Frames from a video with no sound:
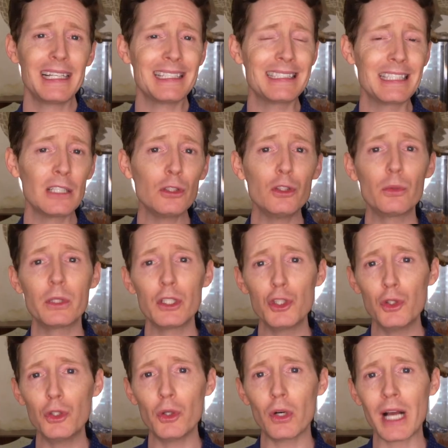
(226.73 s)
until you renew
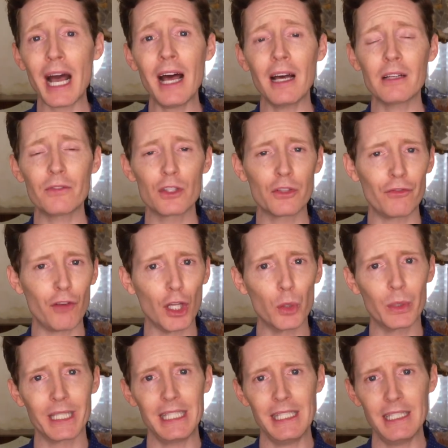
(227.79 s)
your card for the
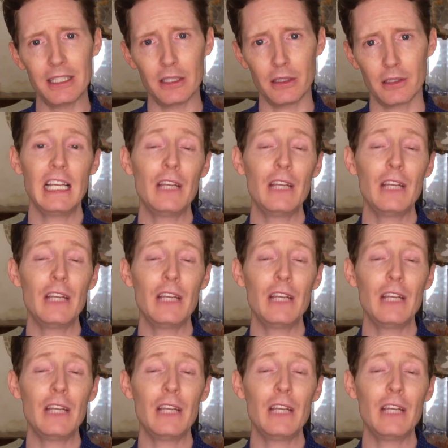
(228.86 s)
following year.